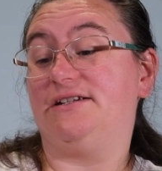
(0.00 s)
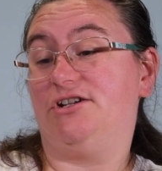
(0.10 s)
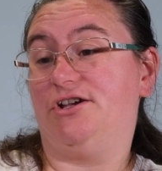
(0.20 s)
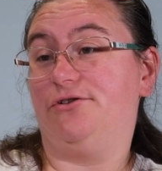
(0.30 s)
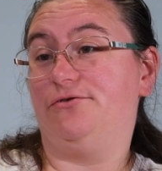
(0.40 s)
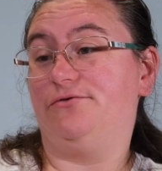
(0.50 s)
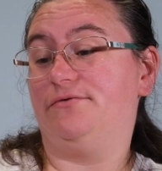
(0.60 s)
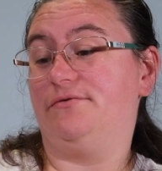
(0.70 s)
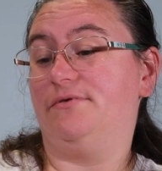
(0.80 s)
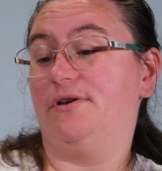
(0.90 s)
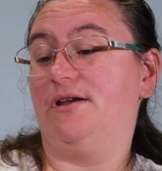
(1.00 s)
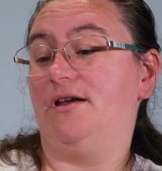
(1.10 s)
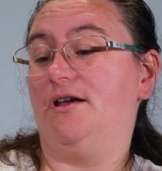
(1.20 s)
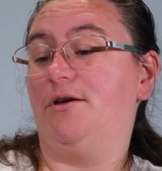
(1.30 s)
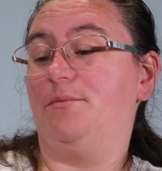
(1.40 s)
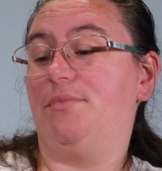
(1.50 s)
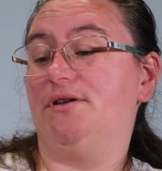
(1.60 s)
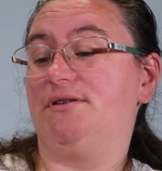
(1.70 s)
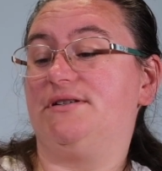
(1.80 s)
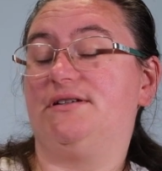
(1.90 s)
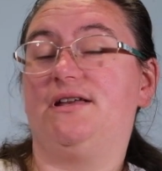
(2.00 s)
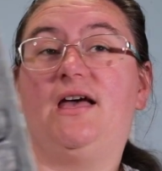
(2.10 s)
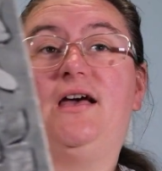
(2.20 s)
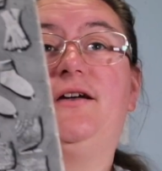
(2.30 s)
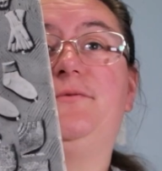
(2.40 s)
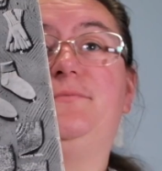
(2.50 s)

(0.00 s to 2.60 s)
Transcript: toe, but I